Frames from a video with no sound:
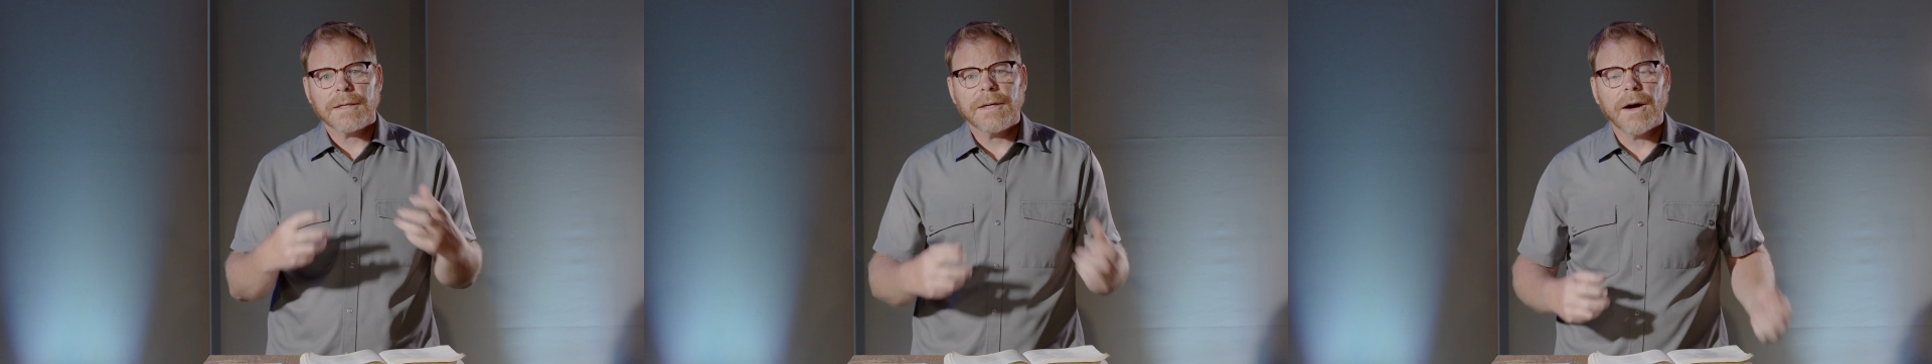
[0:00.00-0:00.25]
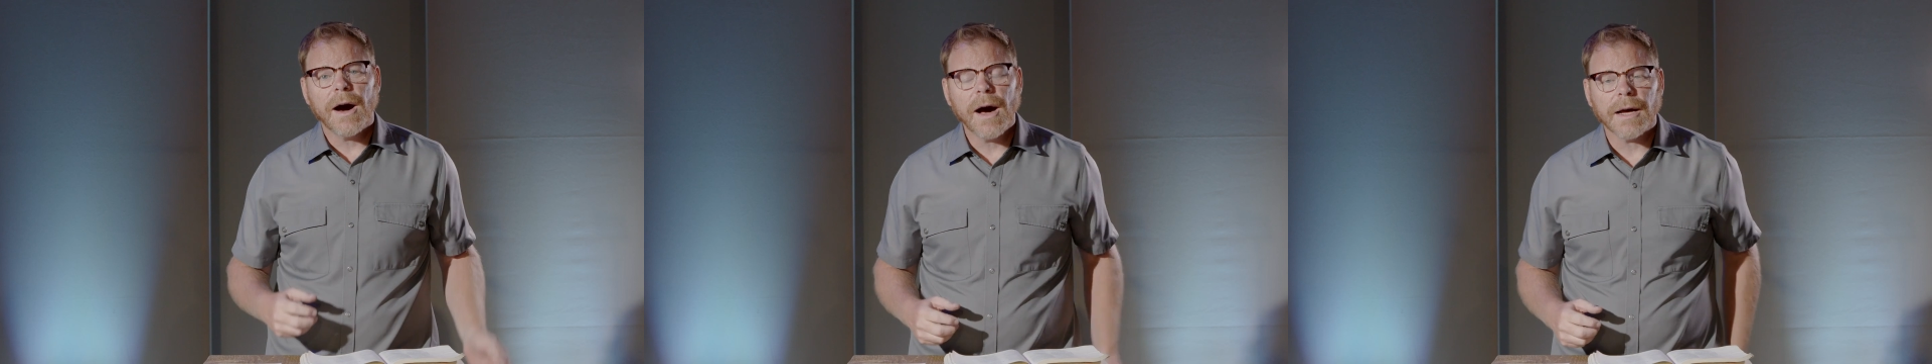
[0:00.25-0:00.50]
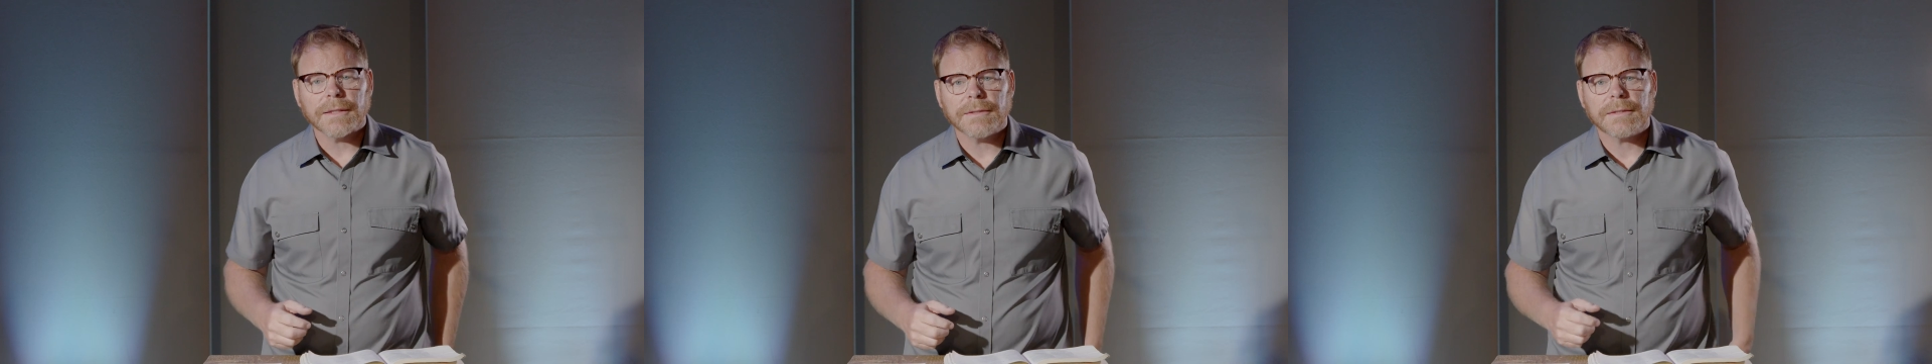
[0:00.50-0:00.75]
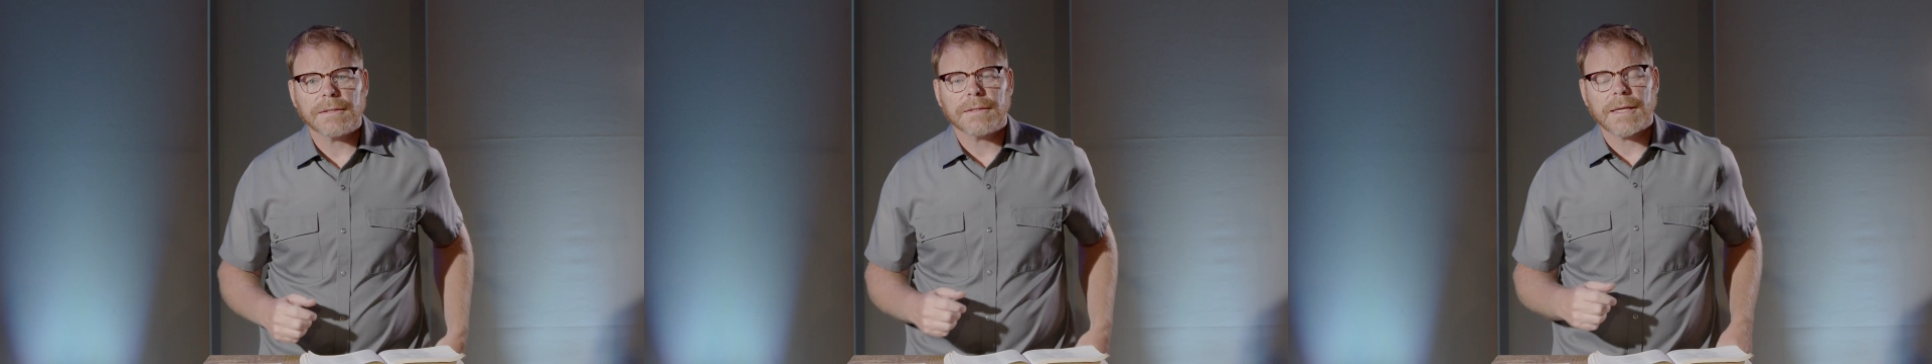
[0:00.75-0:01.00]

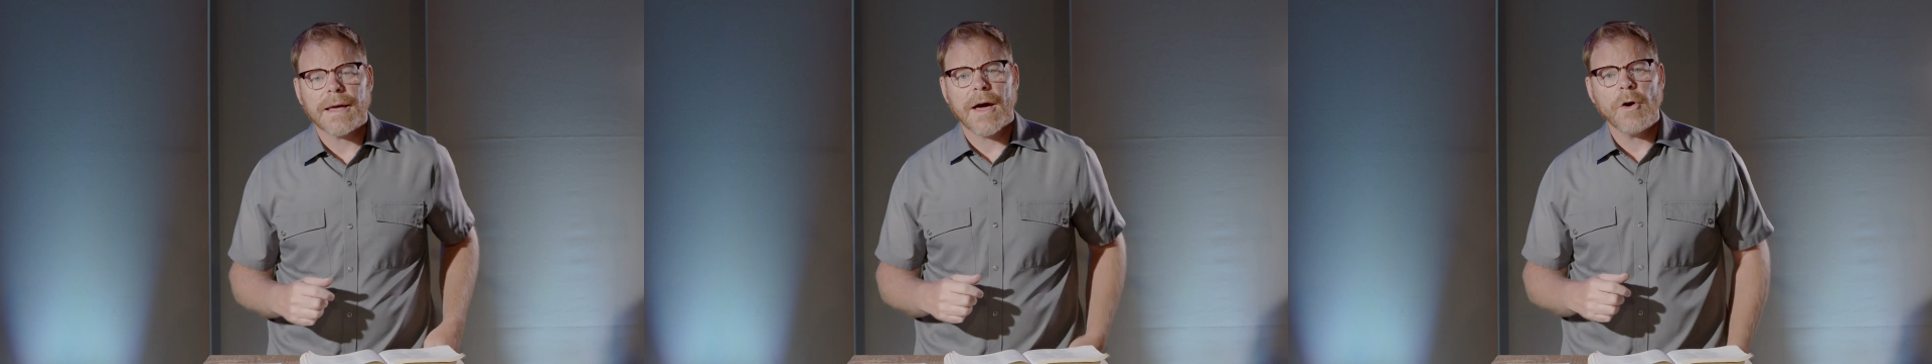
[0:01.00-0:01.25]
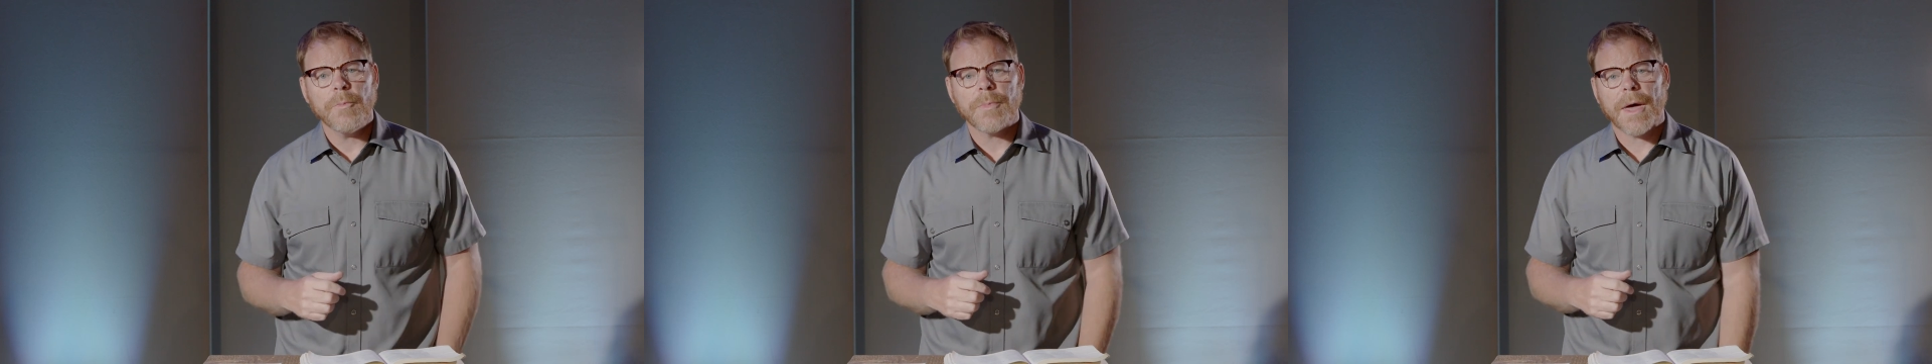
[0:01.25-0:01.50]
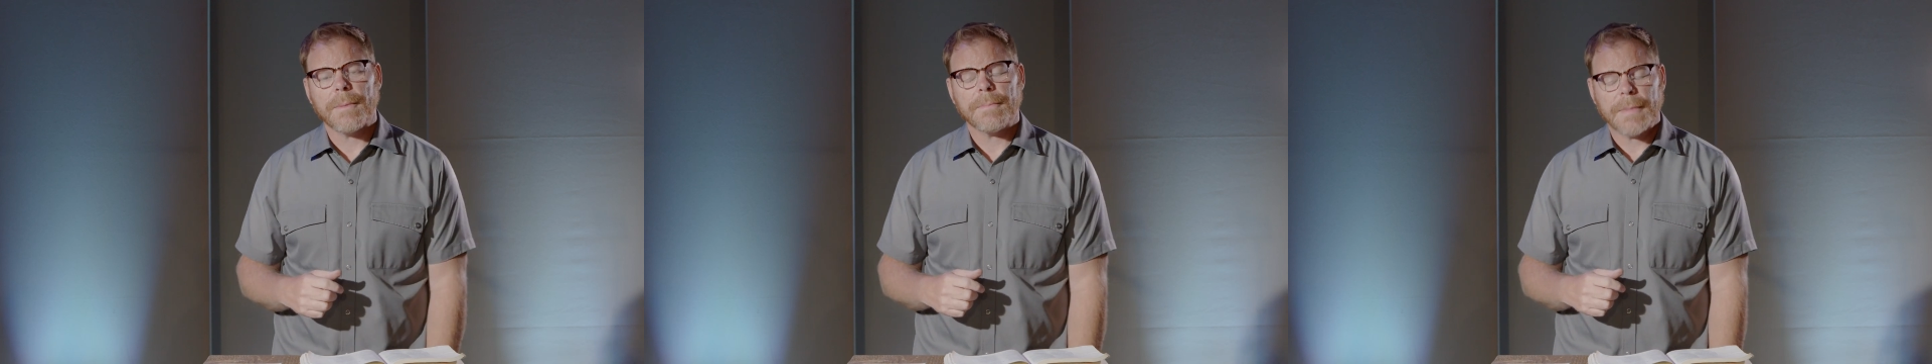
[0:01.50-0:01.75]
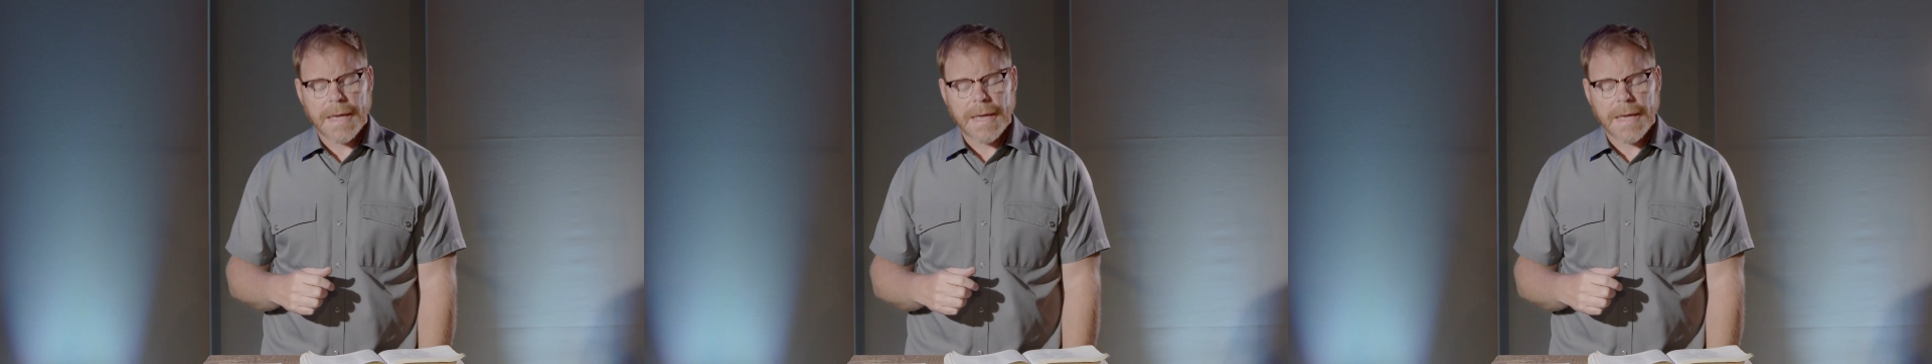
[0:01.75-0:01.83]
gods to help them.